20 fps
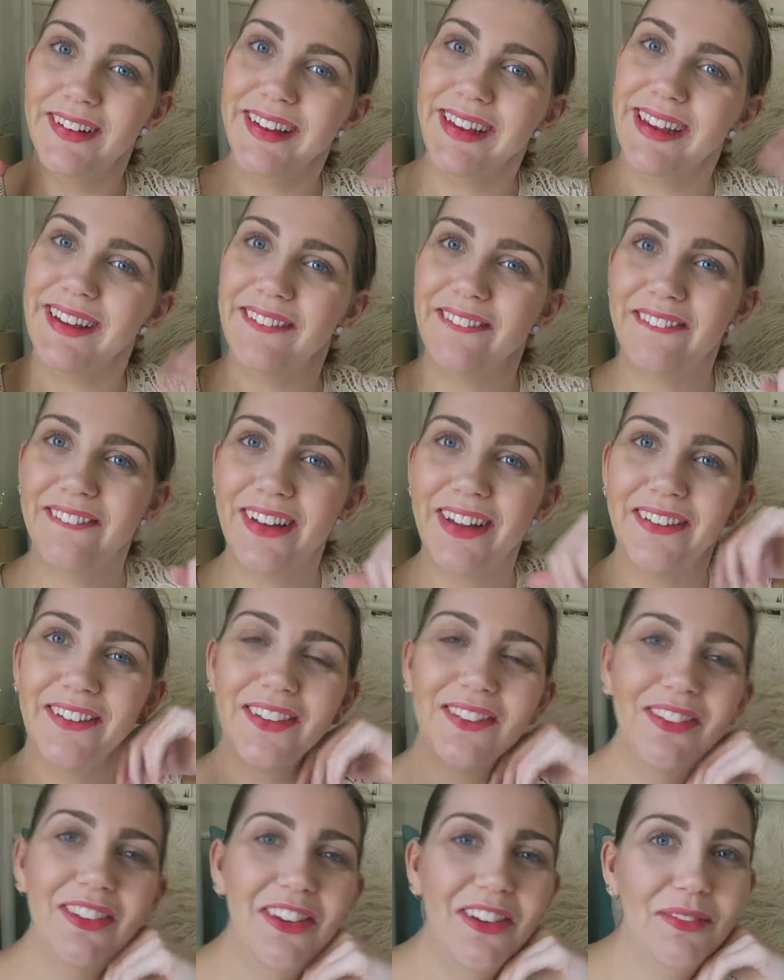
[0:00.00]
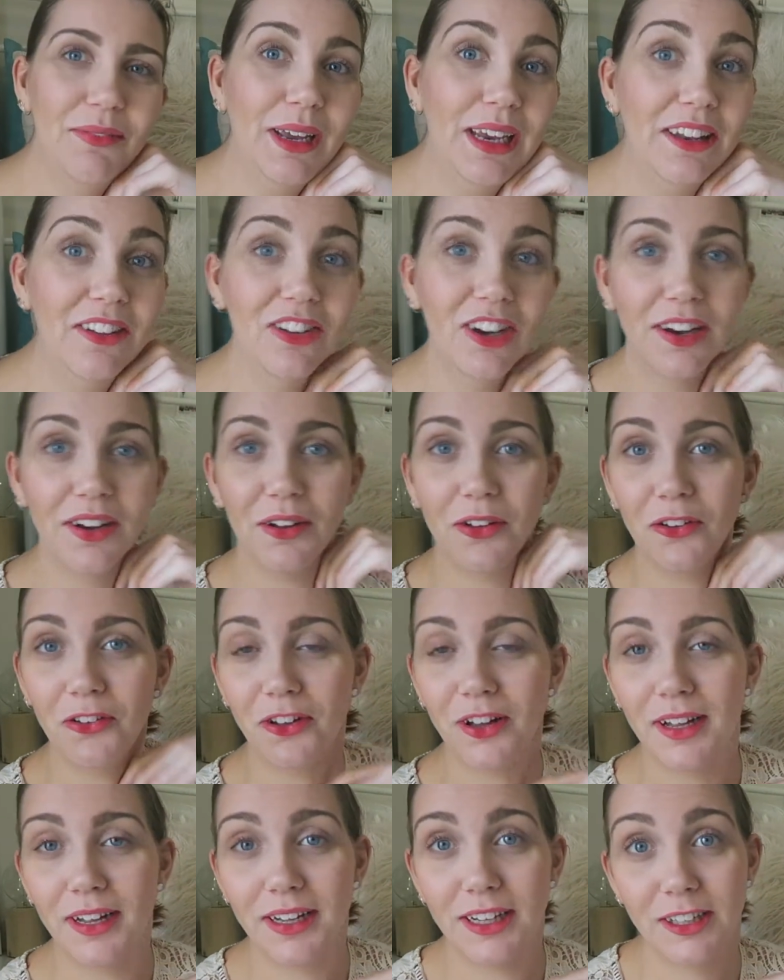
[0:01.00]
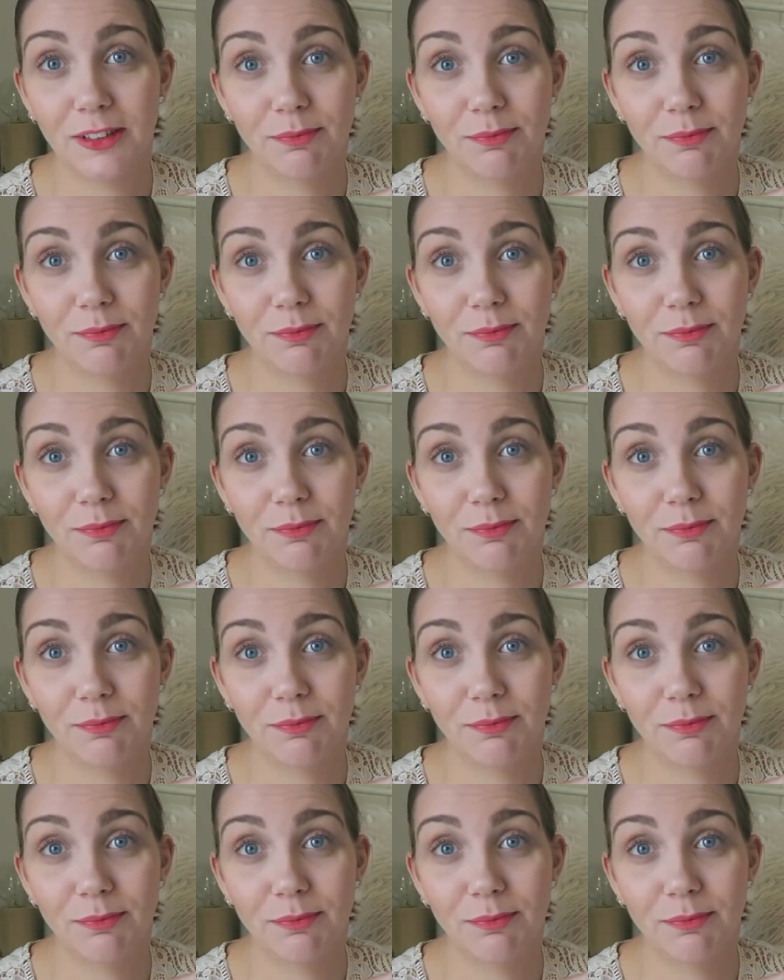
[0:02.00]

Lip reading: Hi, welcome to my channel.